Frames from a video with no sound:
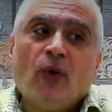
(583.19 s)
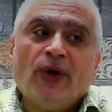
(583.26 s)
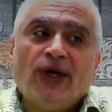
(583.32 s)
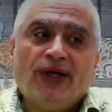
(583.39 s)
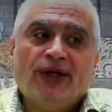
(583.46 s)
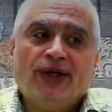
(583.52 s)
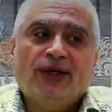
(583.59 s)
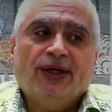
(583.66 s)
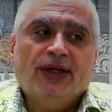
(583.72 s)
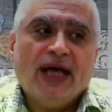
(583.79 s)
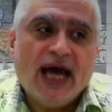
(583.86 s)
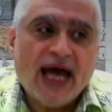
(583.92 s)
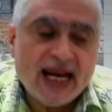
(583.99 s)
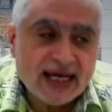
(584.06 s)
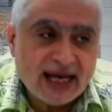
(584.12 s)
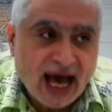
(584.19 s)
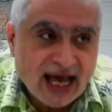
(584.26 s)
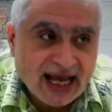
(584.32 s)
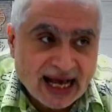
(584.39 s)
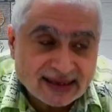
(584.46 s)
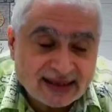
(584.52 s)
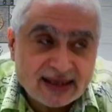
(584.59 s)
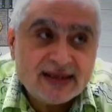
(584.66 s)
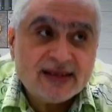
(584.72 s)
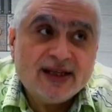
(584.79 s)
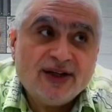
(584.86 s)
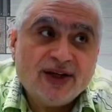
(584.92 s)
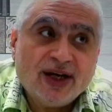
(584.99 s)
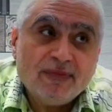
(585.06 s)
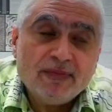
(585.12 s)
and I assisted him
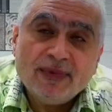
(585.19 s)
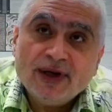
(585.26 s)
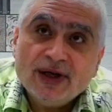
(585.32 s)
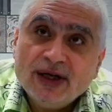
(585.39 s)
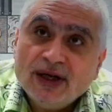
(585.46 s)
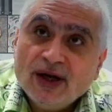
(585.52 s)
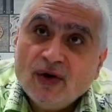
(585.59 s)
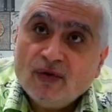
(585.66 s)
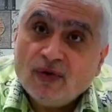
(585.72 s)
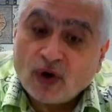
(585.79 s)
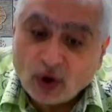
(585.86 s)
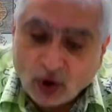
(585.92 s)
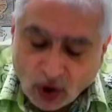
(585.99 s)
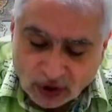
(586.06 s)
for a long time.